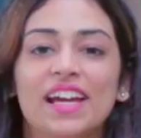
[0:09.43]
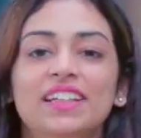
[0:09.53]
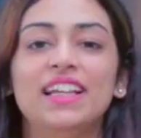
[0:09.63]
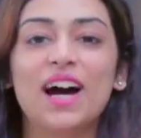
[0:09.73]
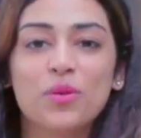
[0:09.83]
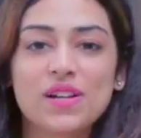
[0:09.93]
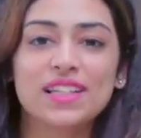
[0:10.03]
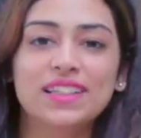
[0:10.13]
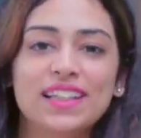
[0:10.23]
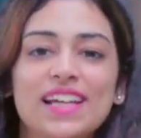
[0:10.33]
Here
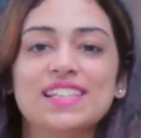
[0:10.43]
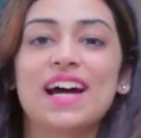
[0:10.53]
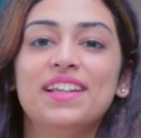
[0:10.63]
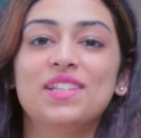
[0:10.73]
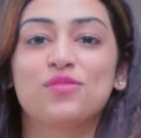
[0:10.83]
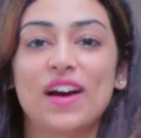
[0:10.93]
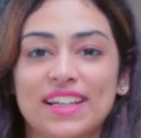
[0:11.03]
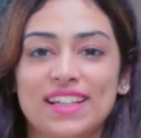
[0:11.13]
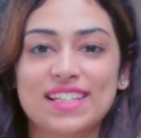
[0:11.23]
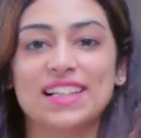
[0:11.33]
diversity is at its
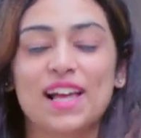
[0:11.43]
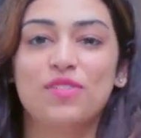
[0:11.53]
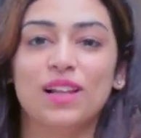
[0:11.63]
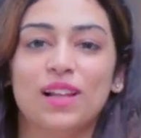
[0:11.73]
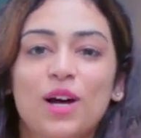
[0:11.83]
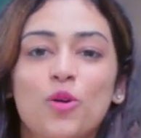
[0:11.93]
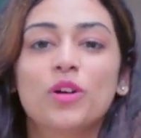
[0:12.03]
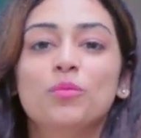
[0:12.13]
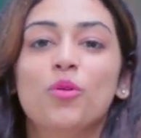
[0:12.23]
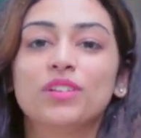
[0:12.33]
finest level
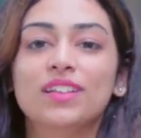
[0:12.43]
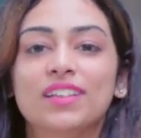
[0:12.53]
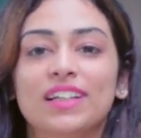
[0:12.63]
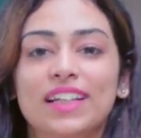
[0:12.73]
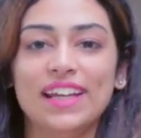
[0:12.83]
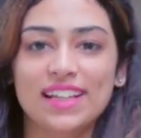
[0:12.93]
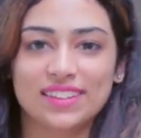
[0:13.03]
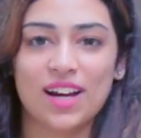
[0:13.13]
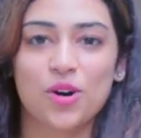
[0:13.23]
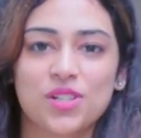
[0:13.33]
with more than
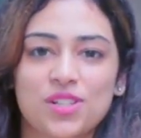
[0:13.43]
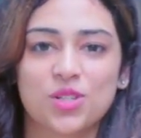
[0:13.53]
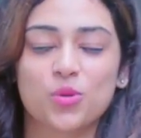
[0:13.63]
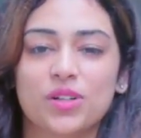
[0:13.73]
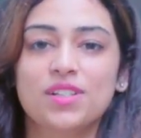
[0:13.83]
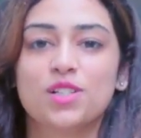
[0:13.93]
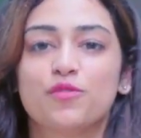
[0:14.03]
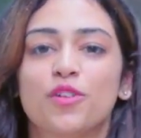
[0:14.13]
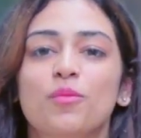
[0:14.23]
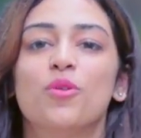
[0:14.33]
38,000 students
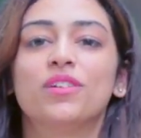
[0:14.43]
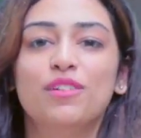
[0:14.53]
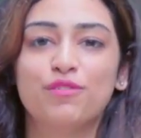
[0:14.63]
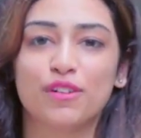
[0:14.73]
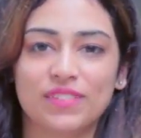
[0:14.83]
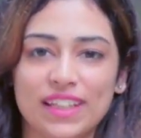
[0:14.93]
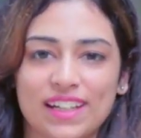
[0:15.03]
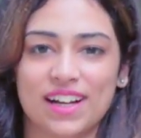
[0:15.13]
from more than 50